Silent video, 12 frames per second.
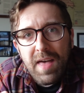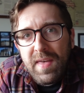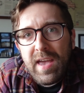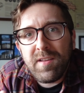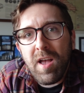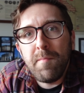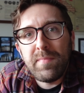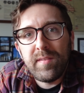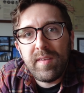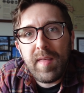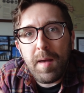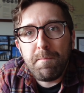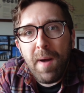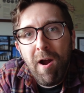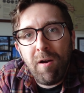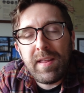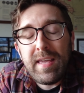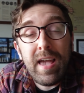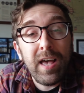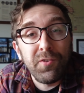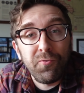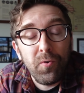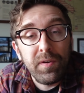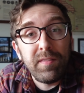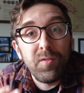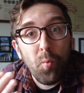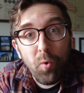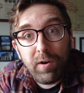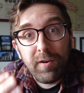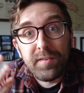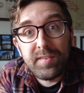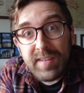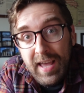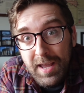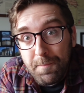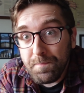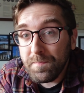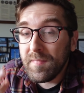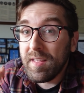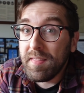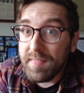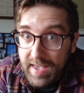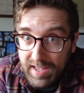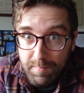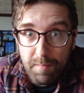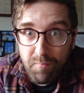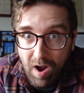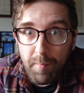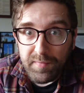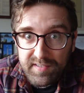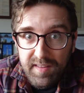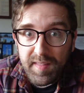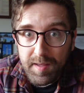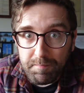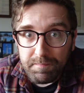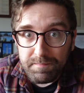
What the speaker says: And they had come to see that party as ruining the worker state that had been promised to them.